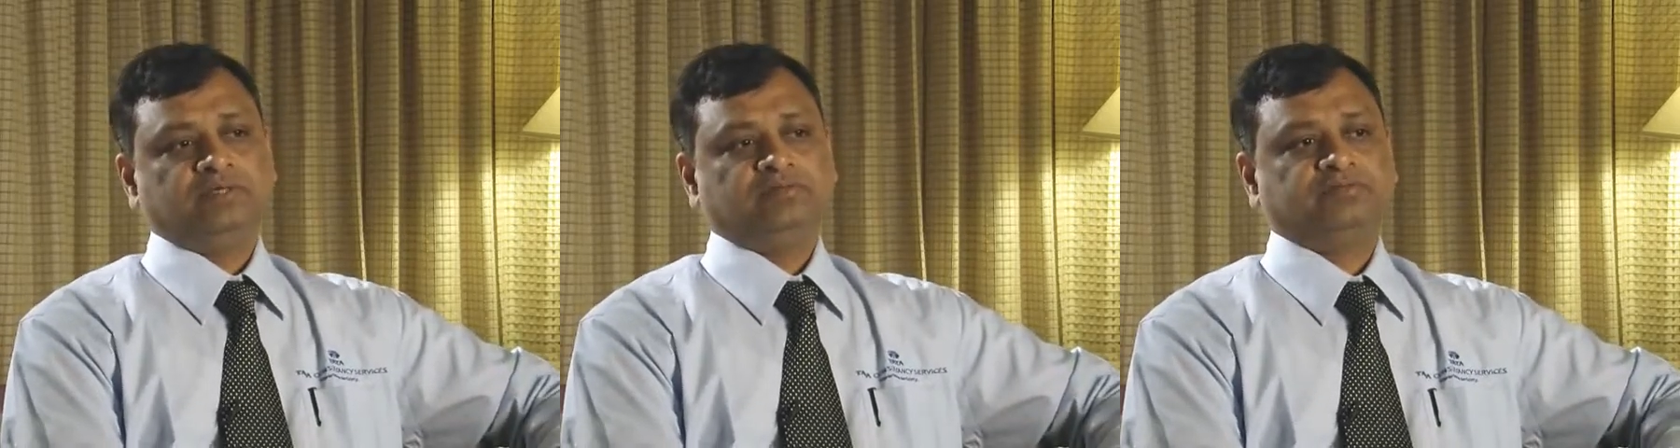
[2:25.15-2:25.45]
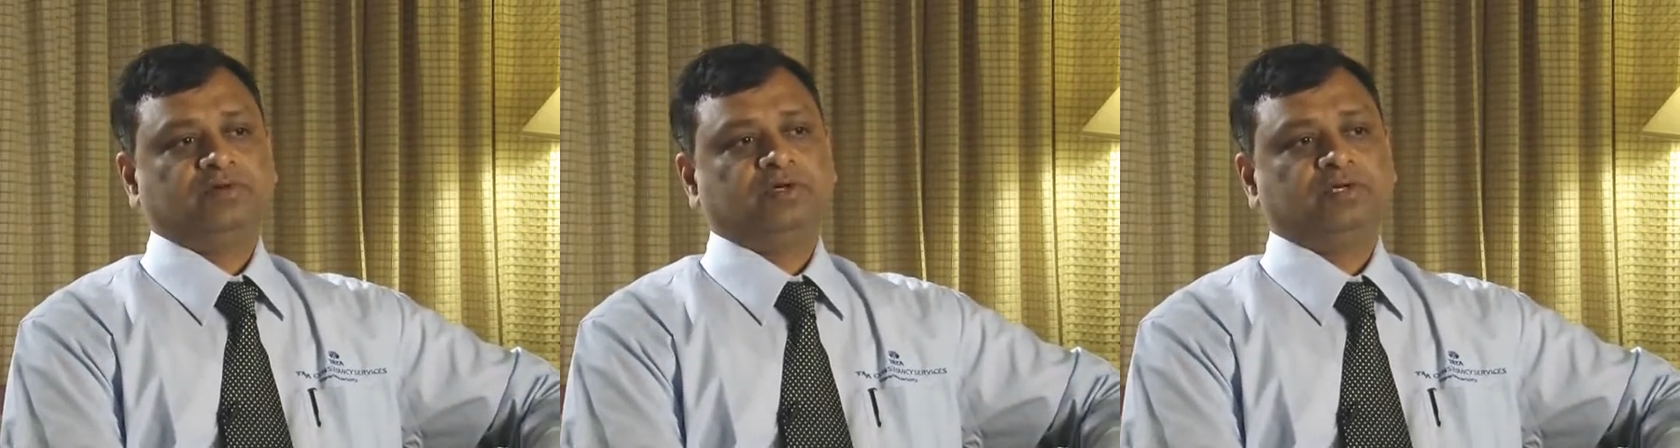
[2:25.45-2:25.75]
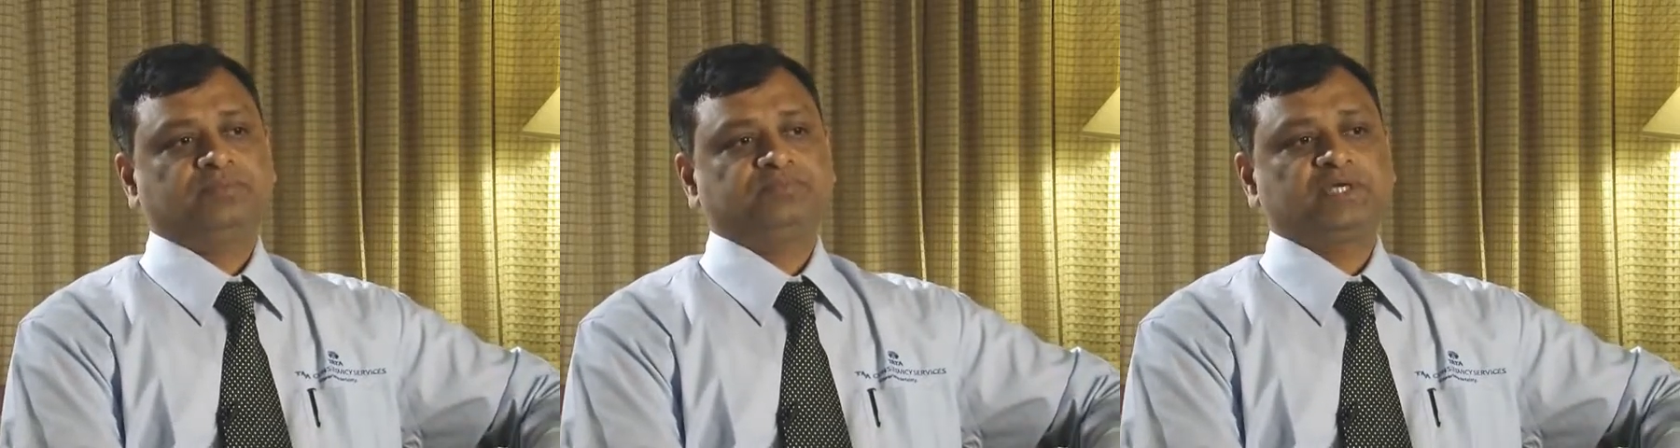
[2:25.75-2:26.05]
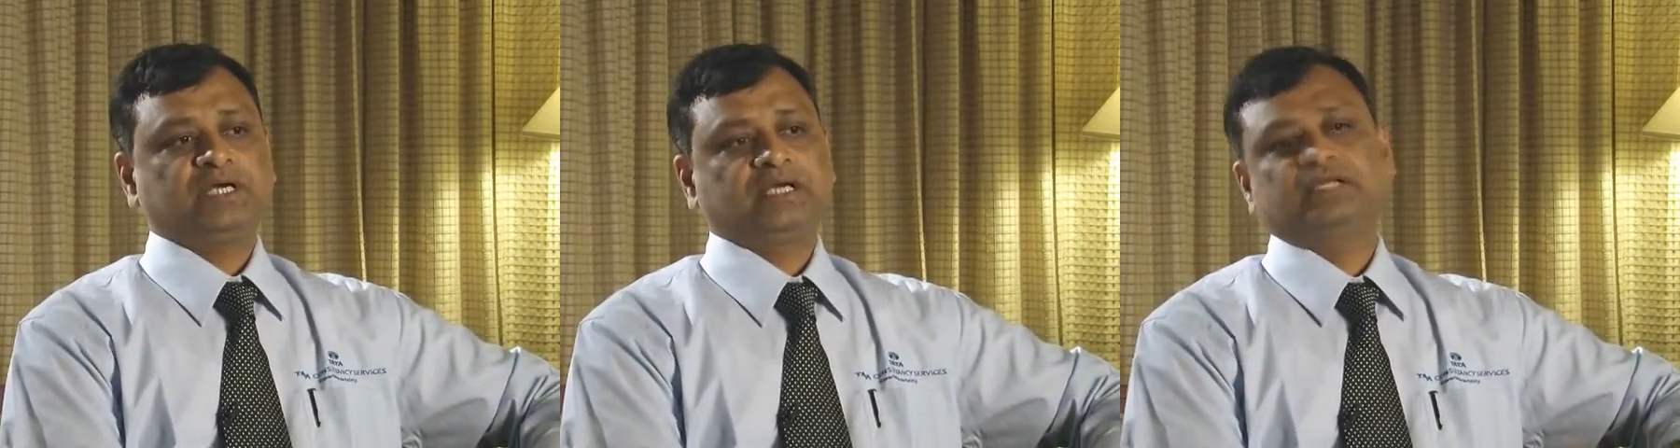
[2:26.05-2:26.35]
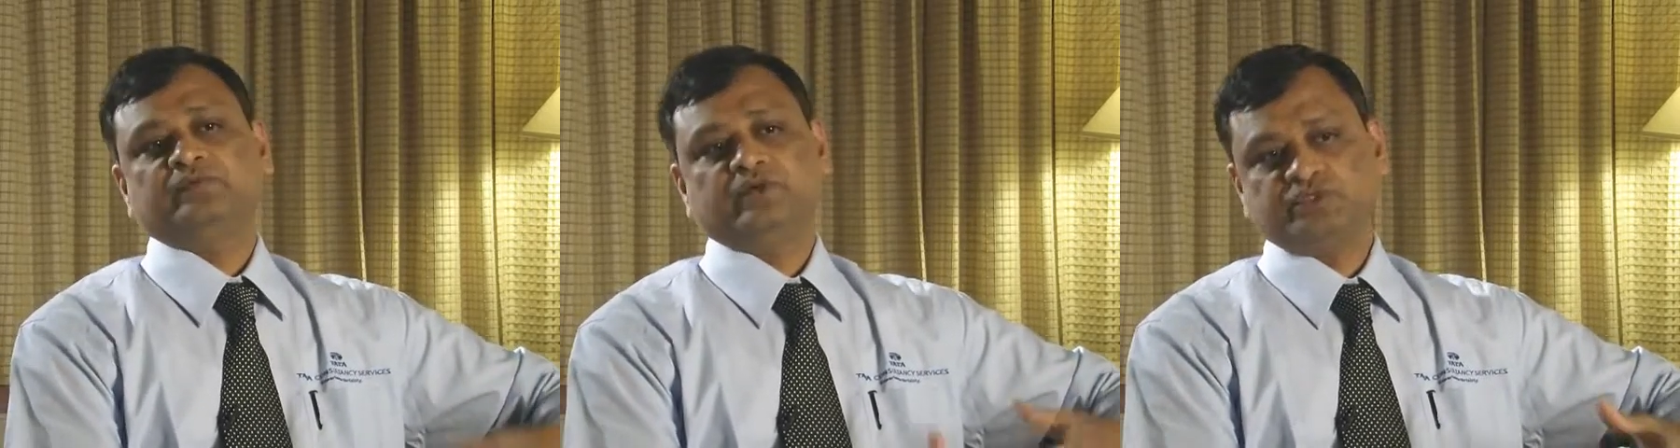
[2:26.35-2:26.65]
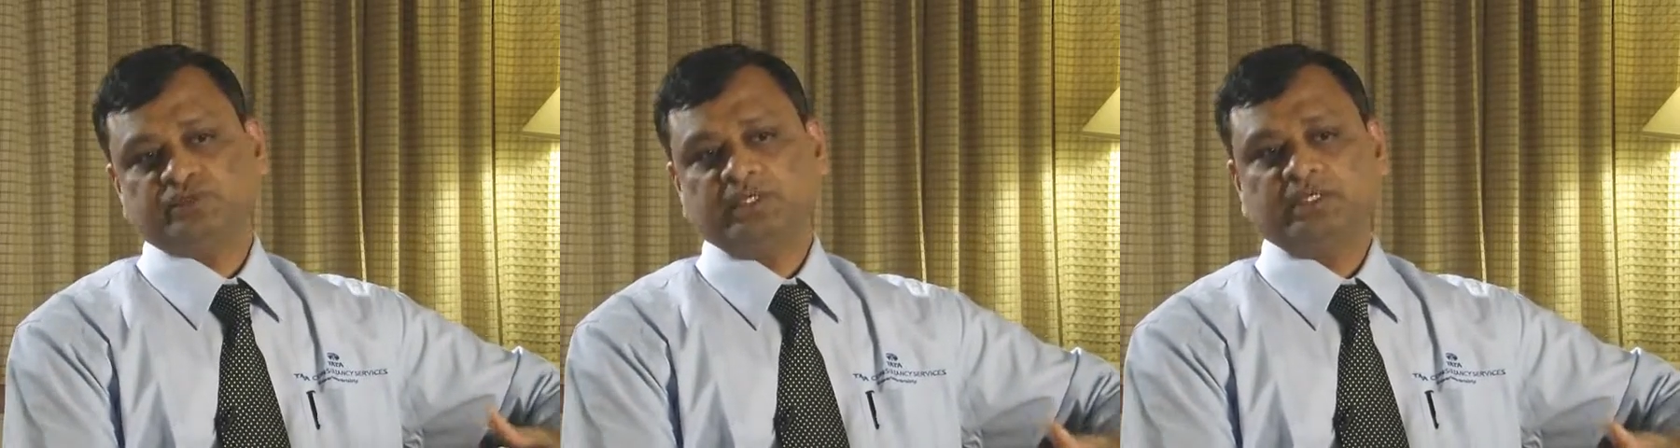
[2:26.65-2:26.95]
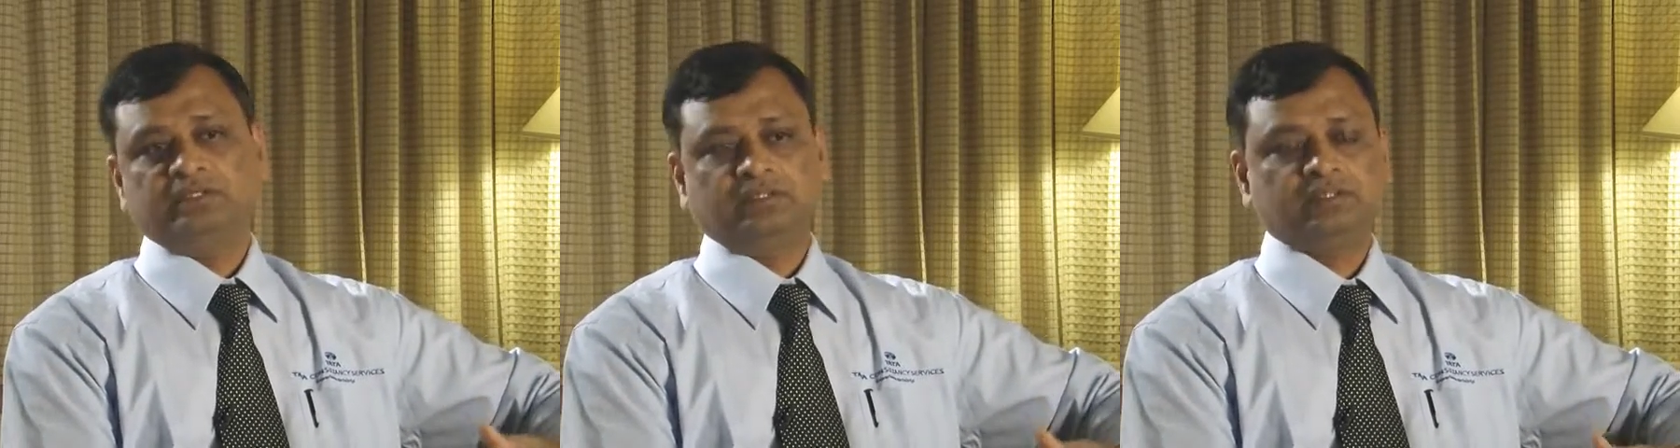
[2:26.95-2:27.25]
for conducting virtual